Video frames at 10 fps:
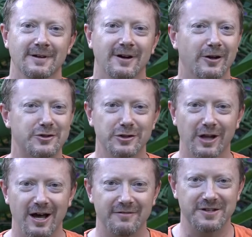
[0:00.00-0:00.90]
Oh, don't you
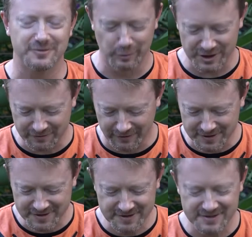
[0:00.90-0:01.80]
love these rich
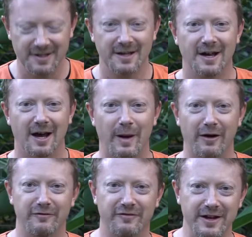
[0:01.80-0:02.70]
verses
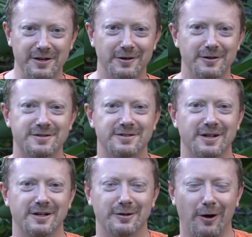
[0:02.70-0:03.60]
about vineyards
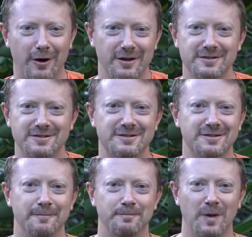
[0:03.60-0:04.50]
and gardens,
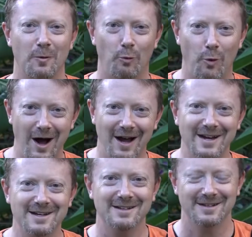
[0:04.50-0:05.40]

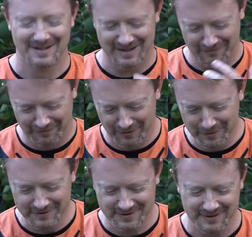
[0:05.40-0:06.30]
wine and
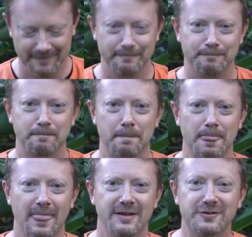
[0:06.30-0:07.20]
fruit?
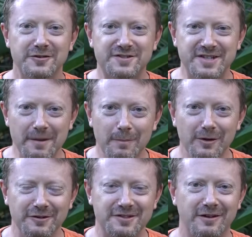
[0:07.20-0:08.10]
These are
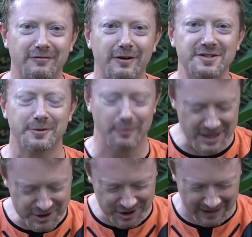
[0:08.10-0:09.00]
symbols of
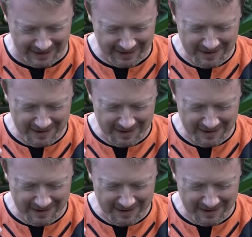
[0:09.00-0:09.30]
restoration,